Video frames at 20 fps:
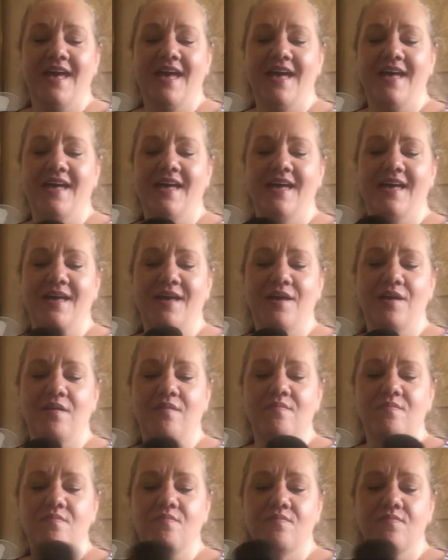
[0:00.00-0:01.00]

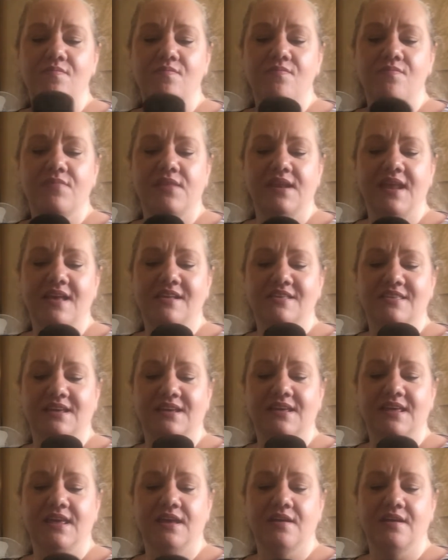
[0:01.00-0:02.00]
The next thing
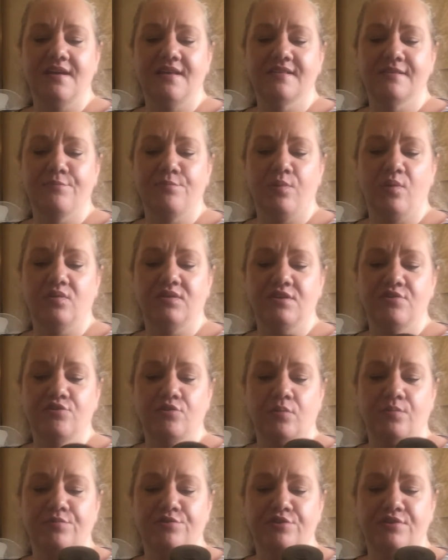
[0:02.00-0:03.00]
here is a Body
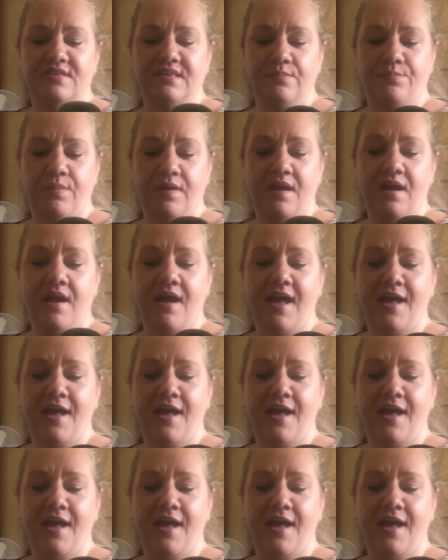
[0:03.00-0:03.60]
Shop Juicy Pear.